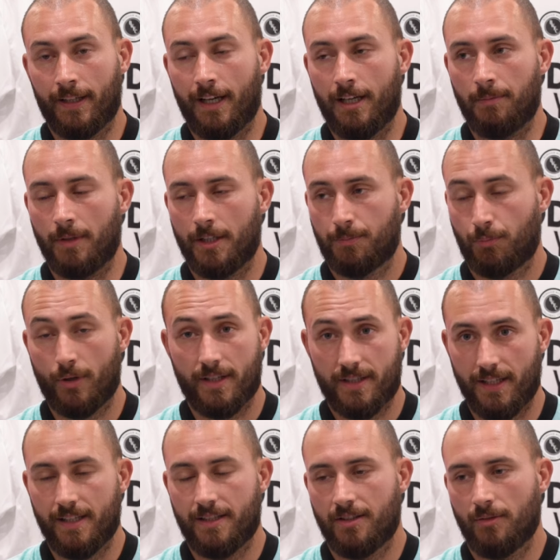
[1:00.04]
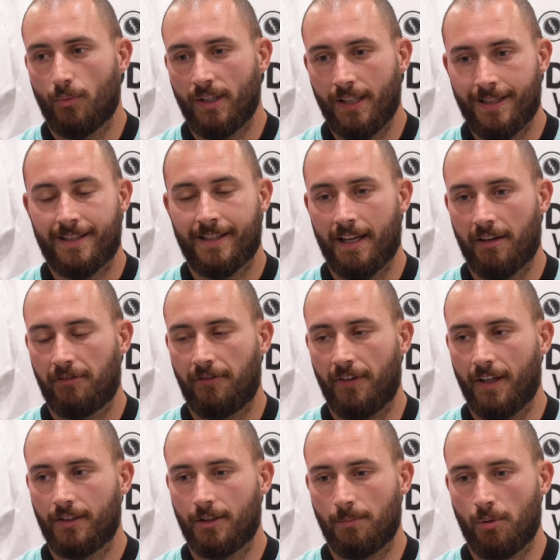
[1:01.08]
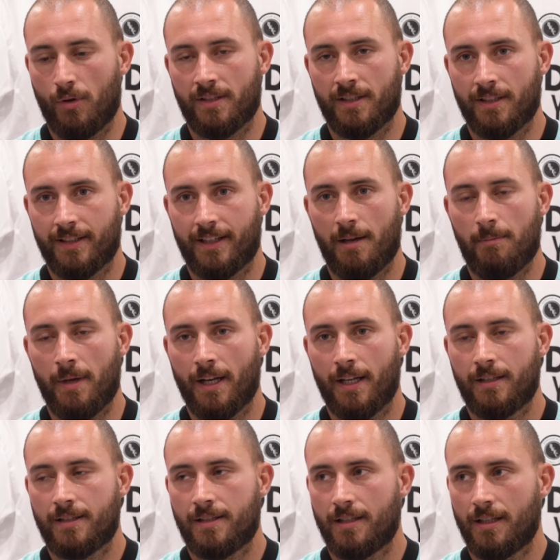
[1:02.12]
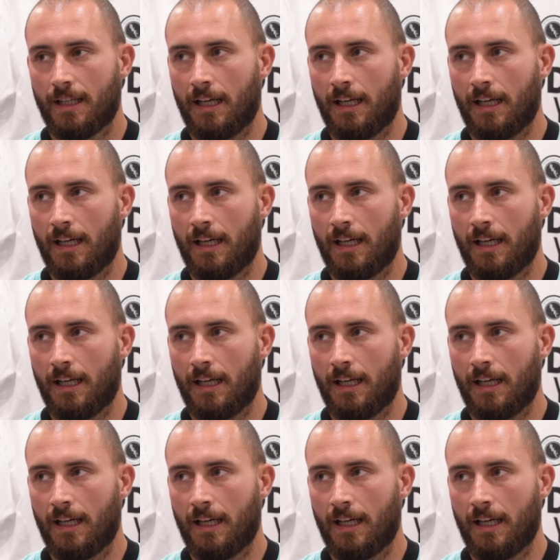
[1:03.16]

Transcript: game. It's pre-season, we need to get fit, the boys need to get minutes.